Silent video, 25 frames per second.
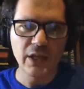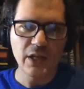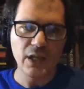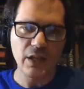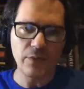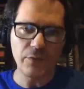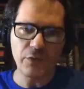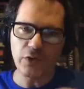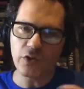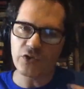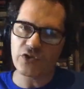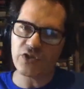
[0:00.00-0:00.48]

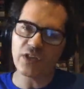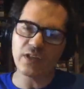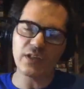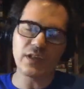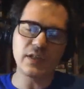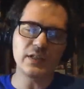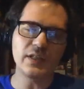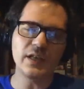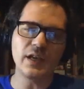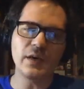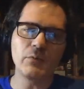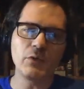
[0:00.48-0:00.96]
If you see
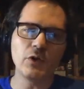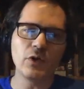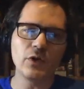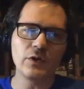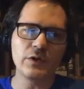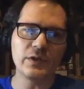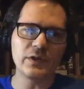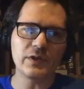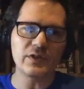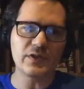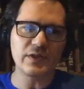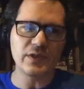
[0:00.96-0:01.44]
the
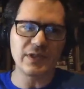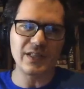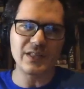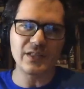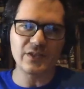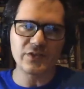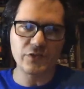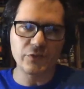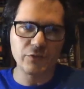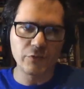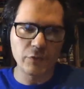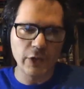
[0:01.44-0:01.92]
demo,
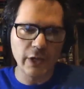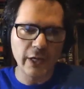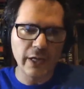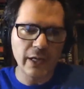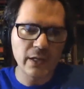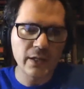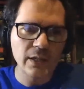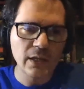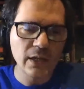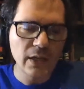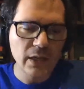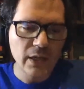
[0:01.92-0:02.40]
it's
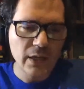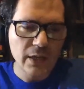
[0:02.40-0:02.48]
great.